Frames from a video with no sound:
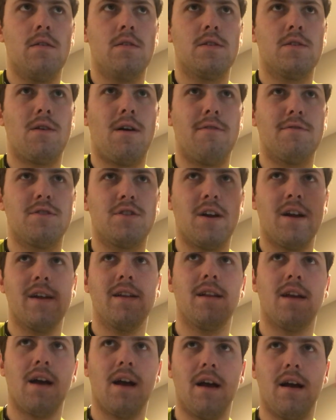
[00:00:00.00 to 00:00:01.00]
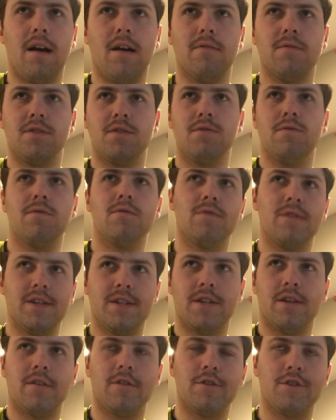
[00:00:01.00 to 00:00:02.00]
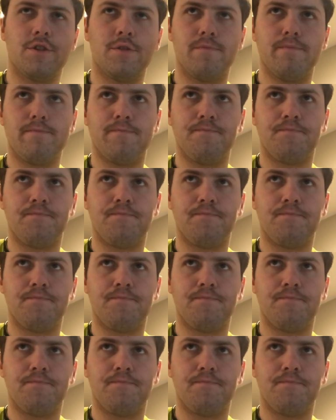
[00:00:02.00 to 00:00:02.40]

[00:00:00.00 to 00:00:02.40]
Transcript: so I was trying to, I was doing research